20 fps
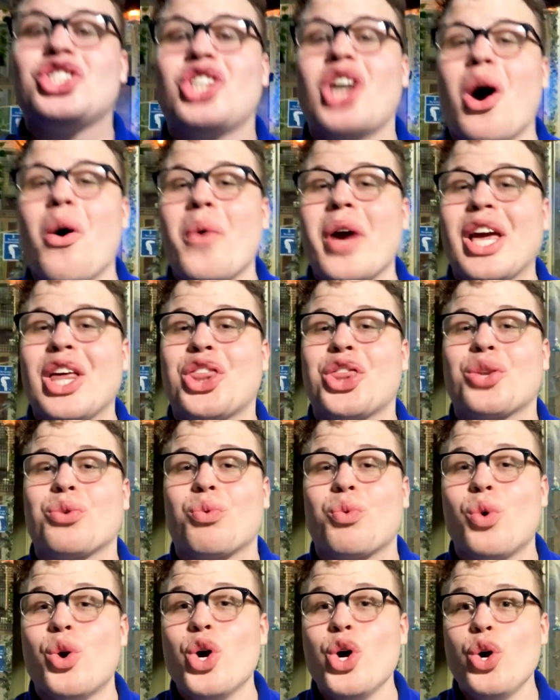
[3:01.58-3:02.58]
going
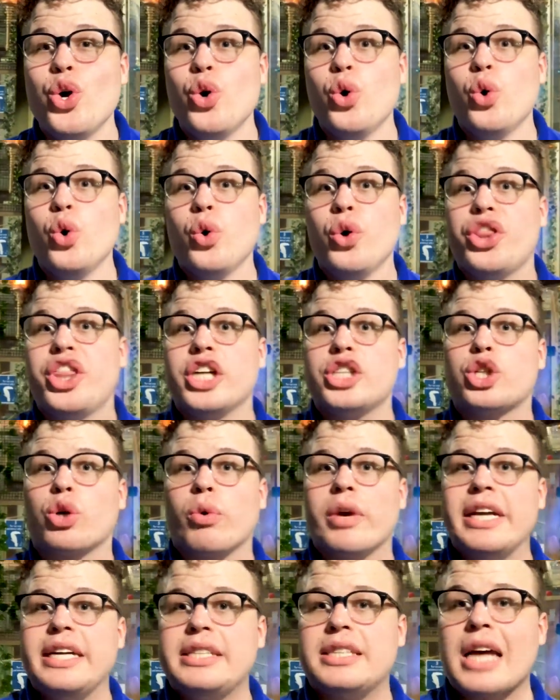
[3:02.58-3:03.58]
through the
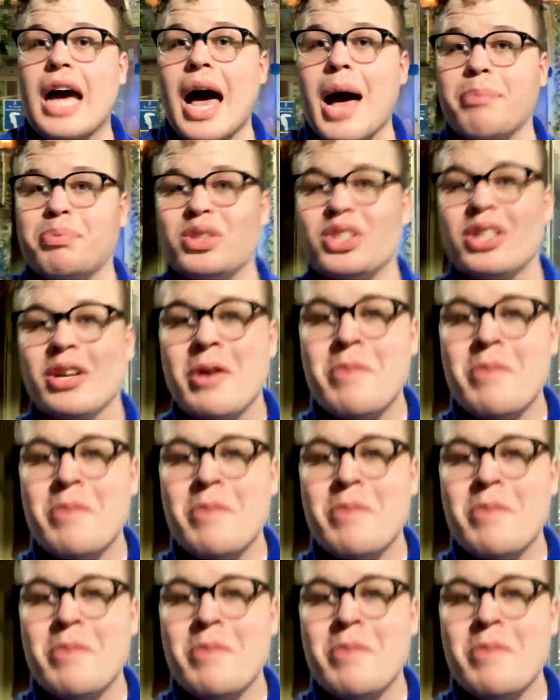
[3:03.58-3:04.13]
treetops.